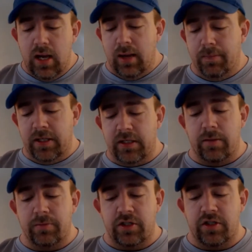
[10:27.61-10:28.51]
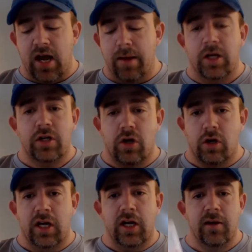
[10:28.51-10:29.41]
I picked up this Time and
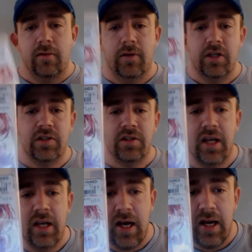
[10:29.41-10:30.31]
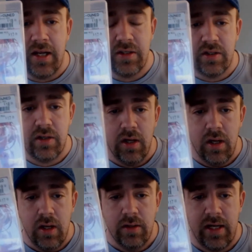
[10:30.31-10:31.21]
Eternity. This is the NIS
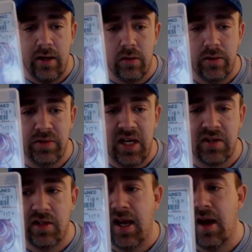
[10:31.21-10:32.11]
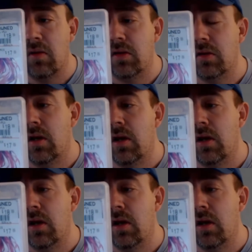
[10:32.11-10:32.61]
title. It was actually out